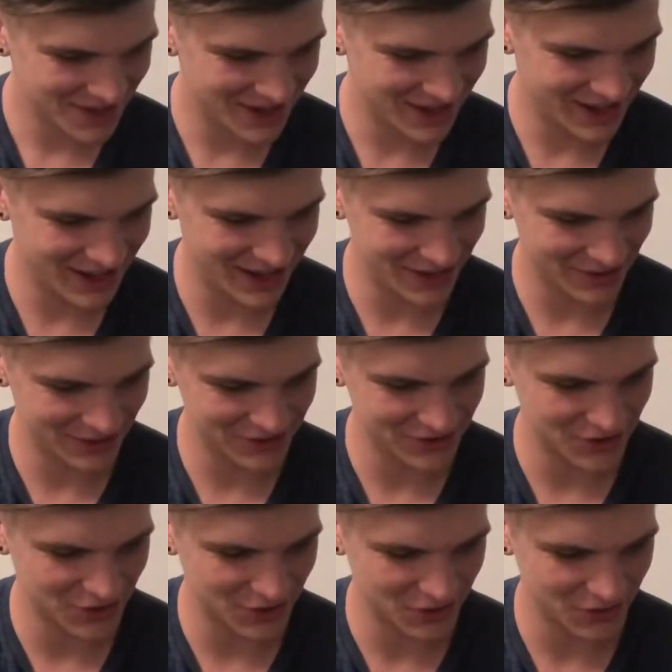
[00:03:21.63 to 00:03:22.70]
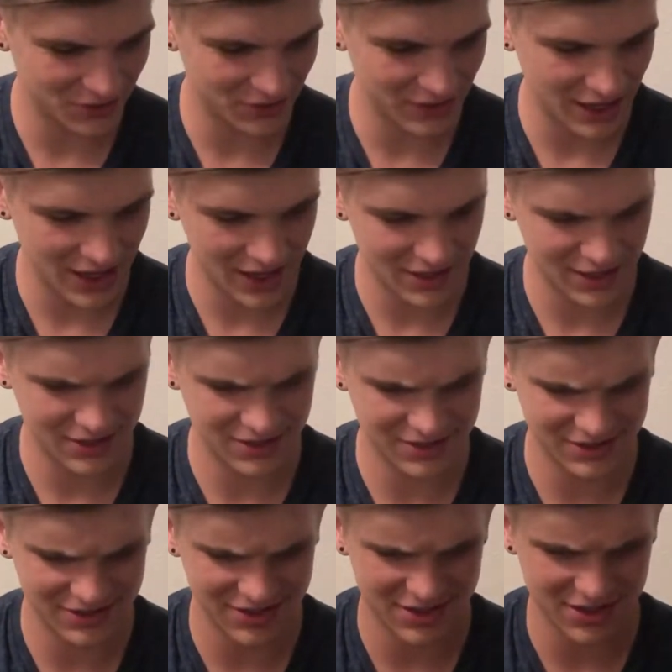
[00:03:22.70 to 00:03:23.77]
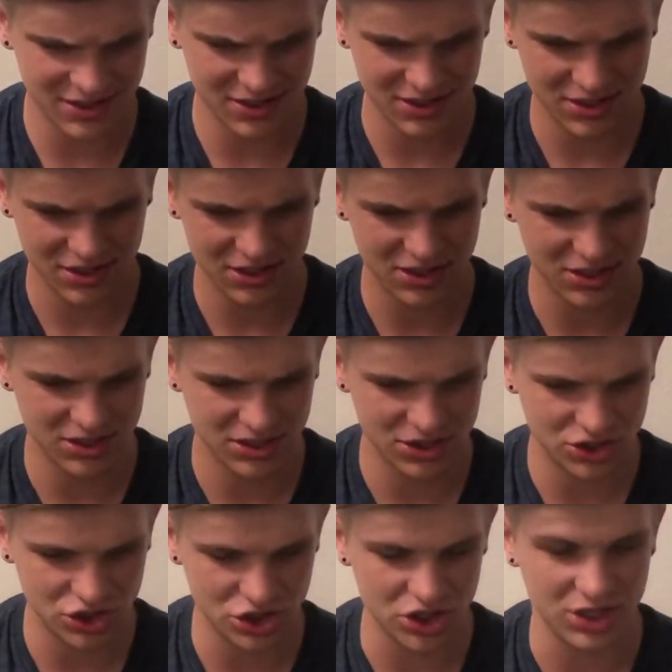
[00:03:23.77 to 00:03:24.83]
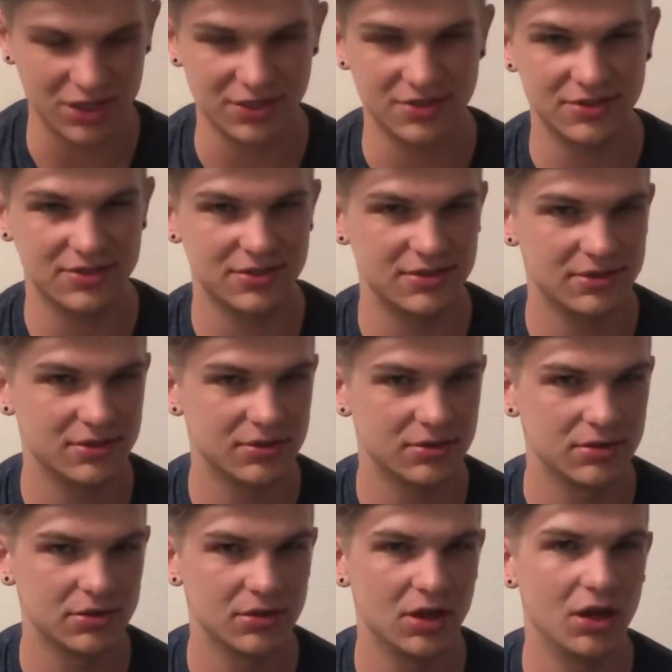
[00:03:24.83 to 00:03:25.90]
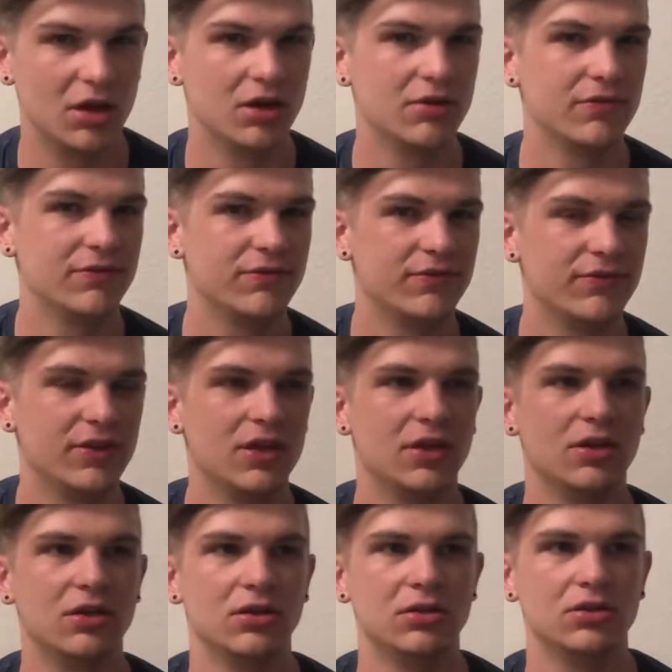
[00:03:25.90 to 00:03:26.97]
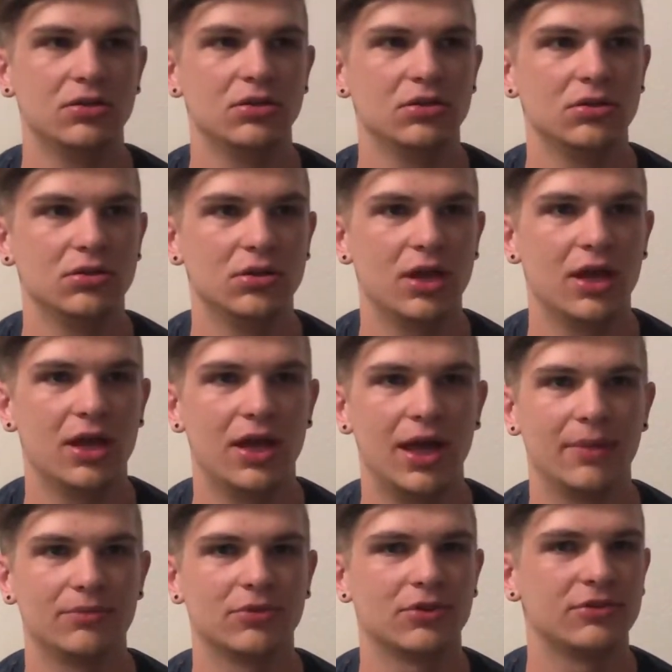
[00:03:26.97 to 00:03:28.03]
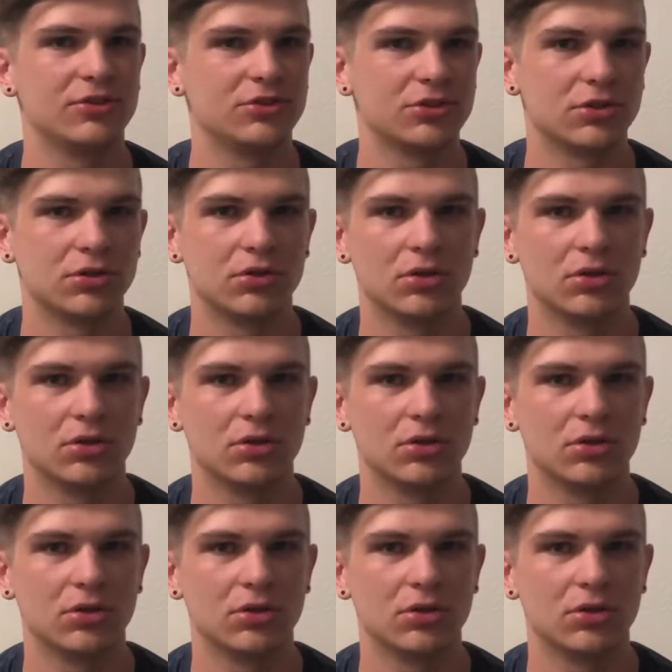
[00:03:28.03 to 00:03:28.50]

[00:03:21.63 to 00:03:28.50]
Anyway, so that is the gist of a absence seizure.